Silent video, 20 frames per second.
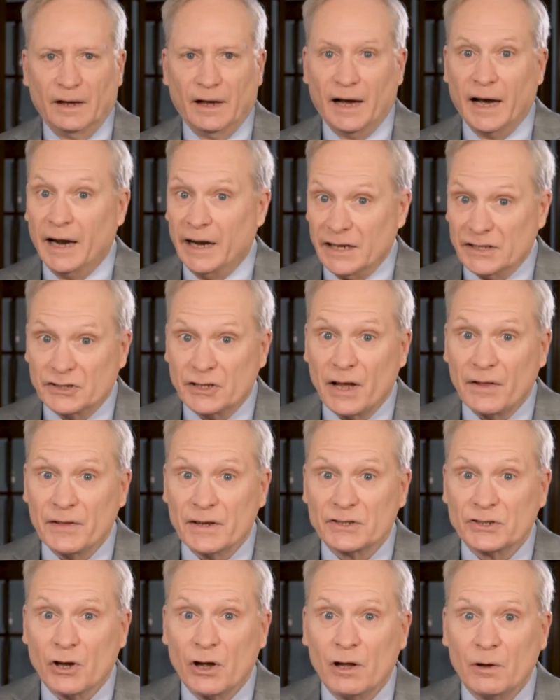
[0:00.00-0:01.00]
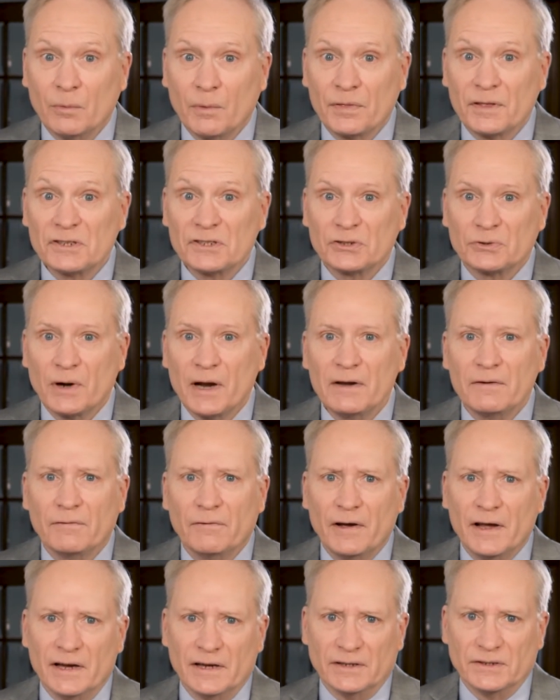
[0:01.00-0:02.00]
And he said this all with a straight
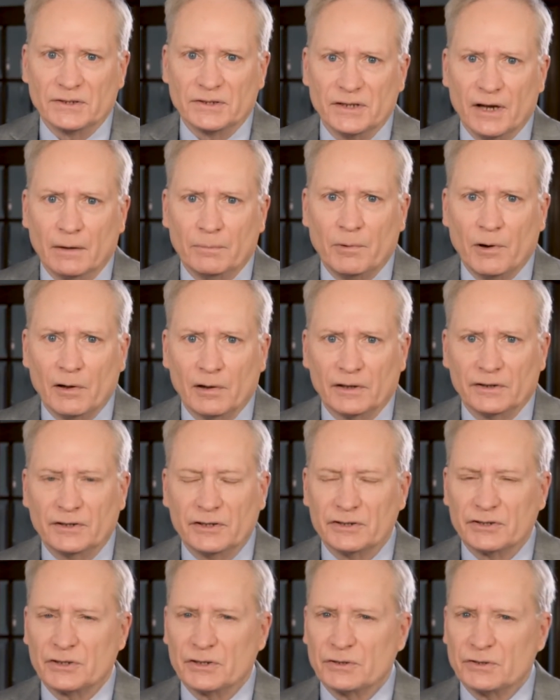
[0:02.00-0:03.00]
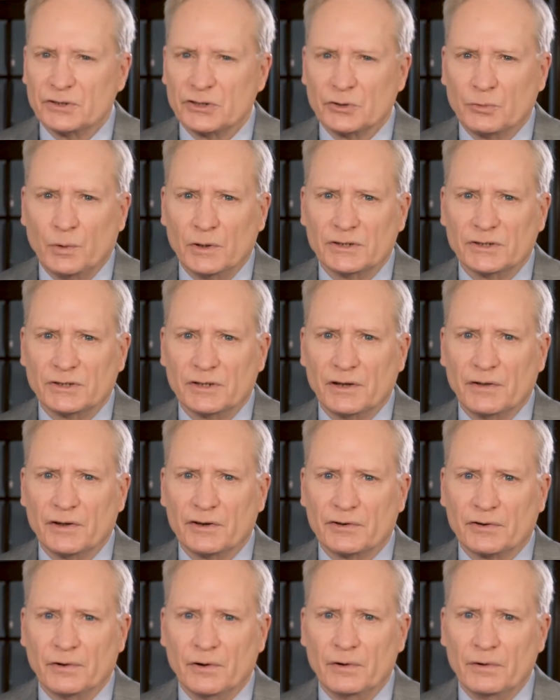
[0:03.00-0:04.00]
face. Now, politicians twisting
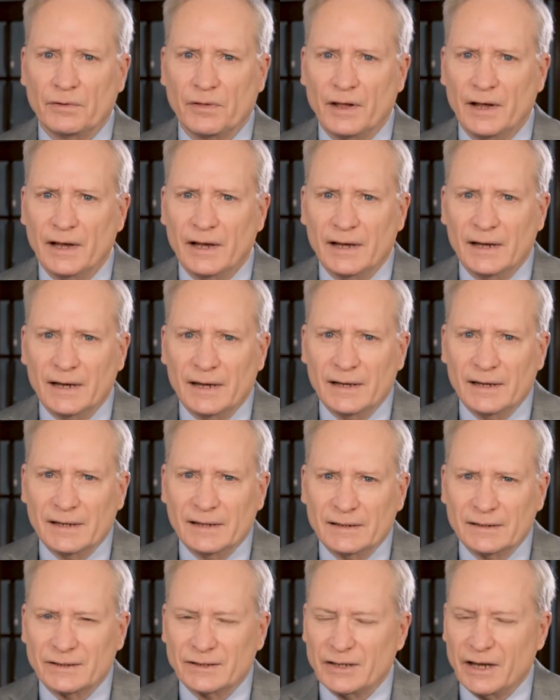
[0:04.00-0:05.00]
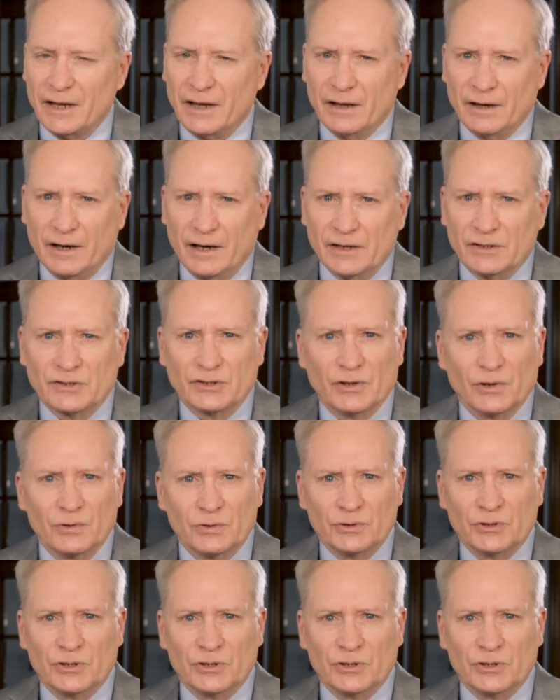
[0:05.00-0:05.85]
the truth, say it ain't so,